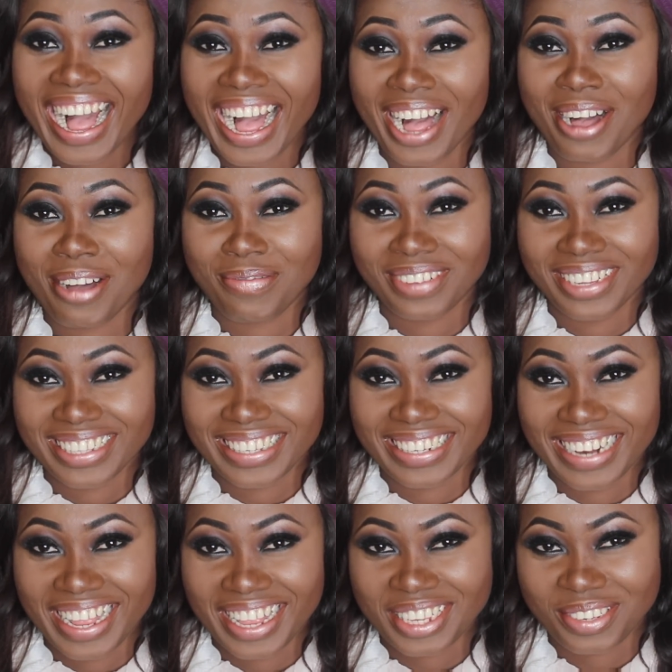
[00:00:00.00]
I'm
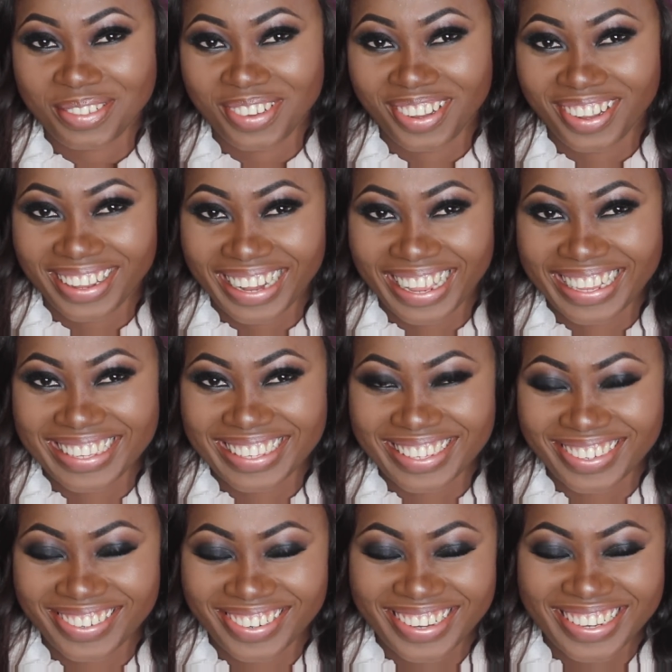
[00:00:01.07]
eating as well, like
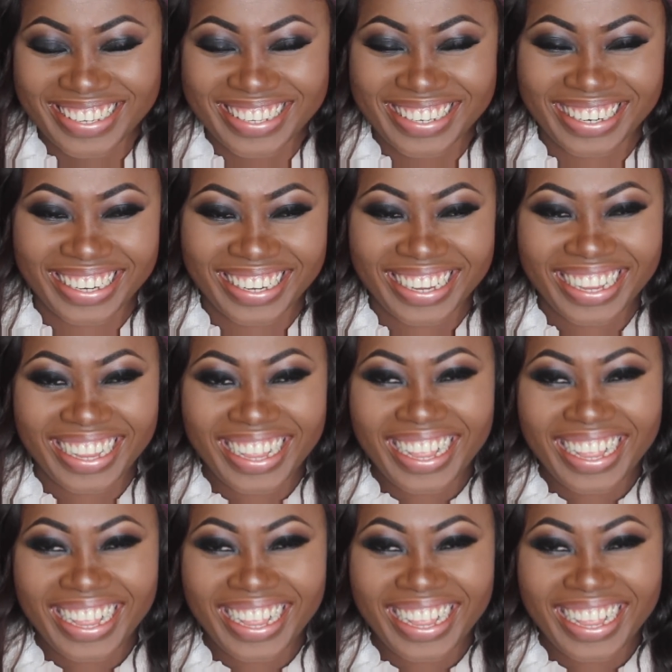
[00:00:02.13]
seriously.